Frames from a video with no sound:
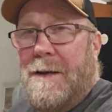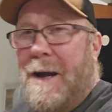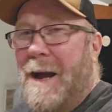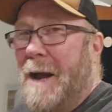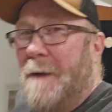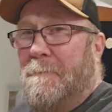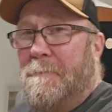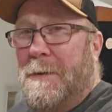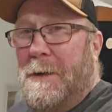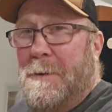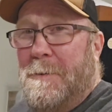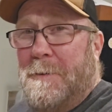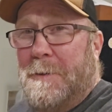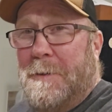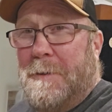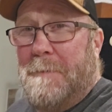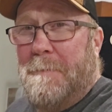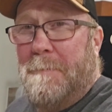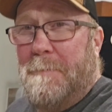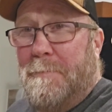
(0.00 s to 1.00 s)
All right,
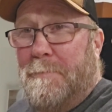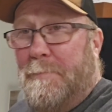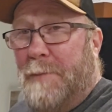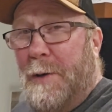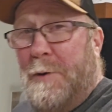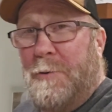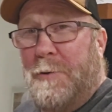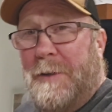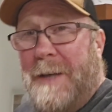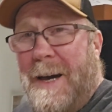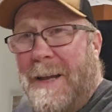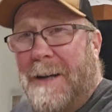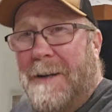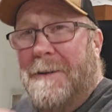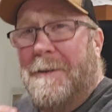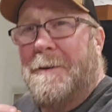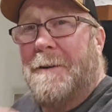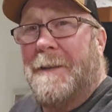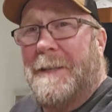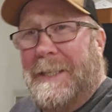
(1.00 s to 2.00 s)
folks. Pooch got
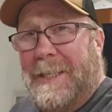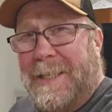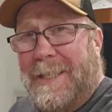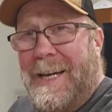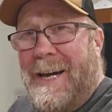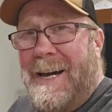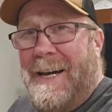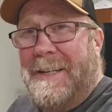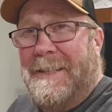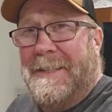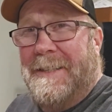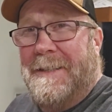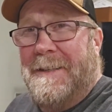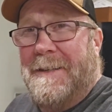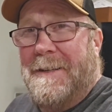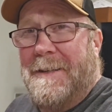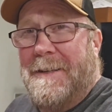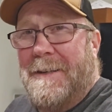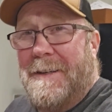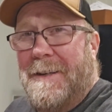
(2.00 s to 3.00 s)
a little excited
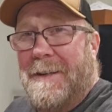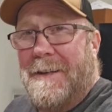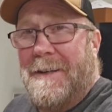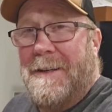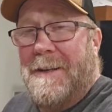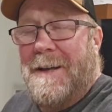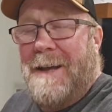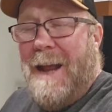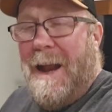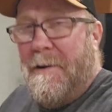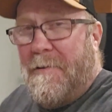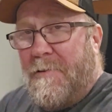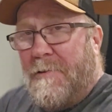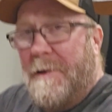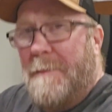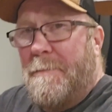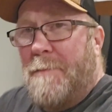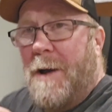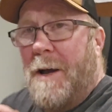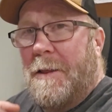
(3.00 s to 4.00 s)

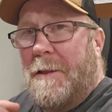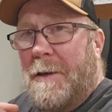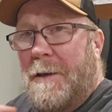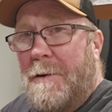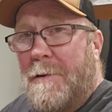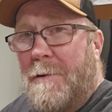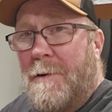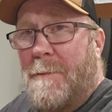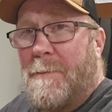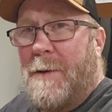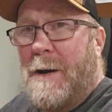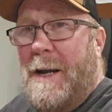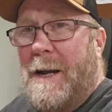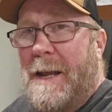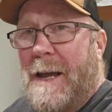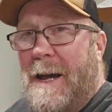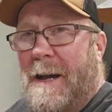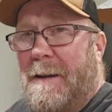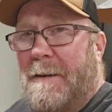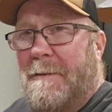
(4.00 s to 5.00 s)
after he brought the
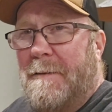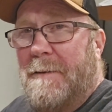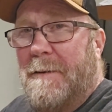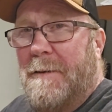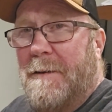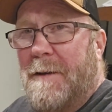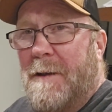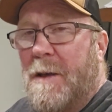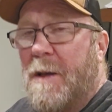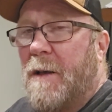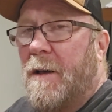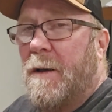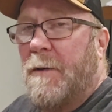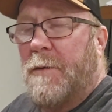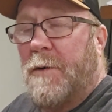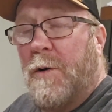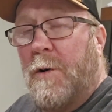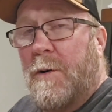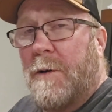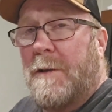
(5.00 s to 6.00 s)
cornbread out.
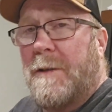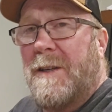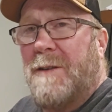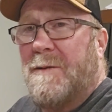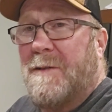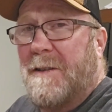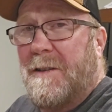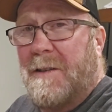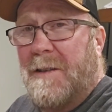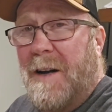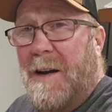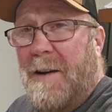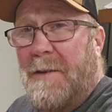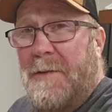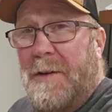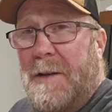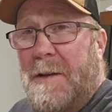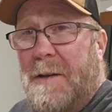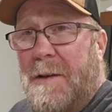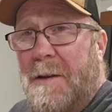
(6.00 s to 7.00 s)
Of course, he was
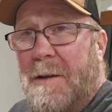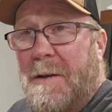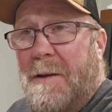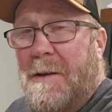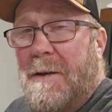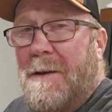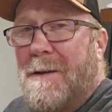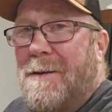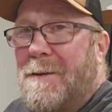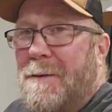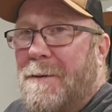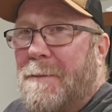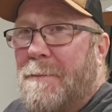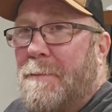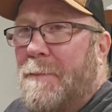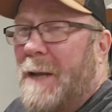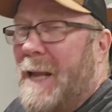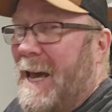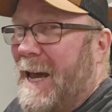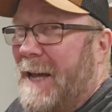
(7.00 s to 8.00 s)
starving,
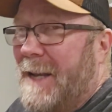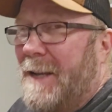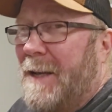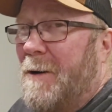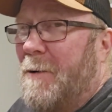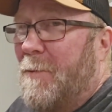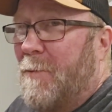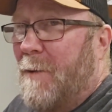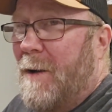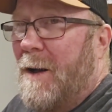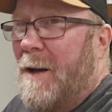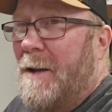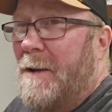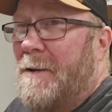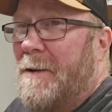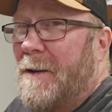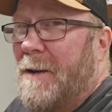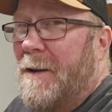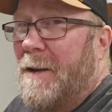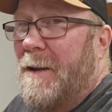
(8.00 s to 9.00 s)
but I had to go
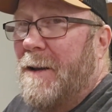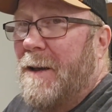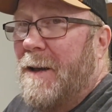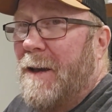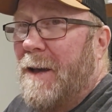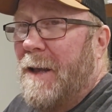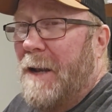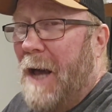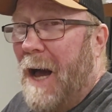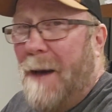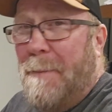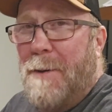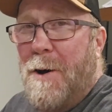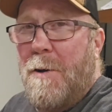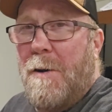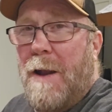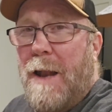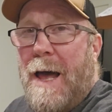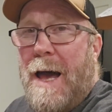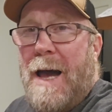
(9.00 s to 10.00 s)
run and hop
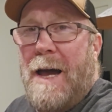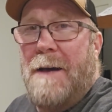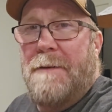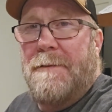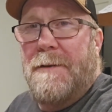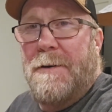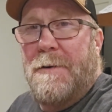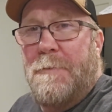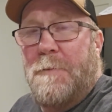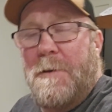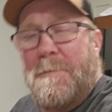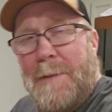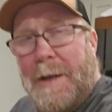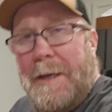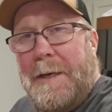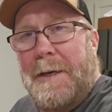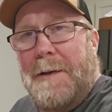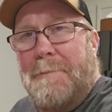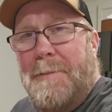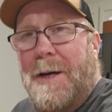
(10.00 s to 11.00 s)
on a live with
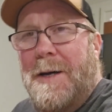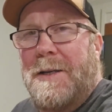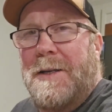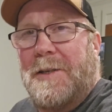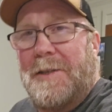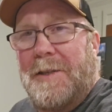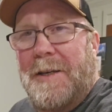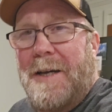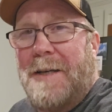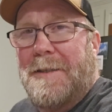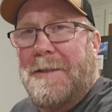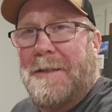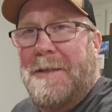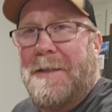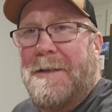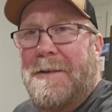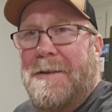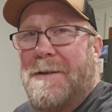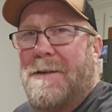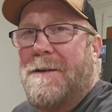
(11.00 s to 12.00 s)
my good buddy,
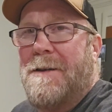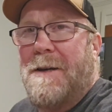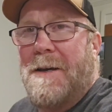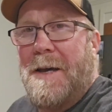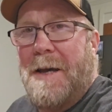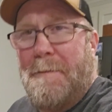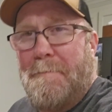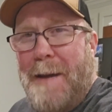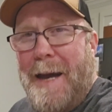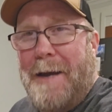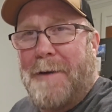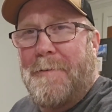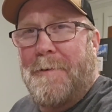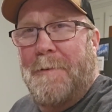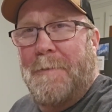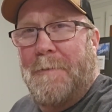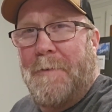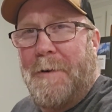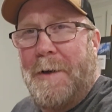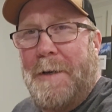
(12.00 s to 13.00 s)
Justin, at Back
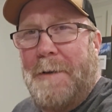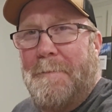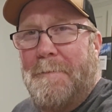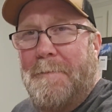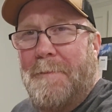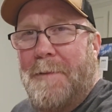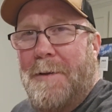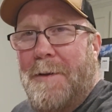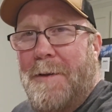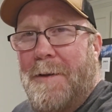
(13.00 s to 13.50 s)
Road Freedom.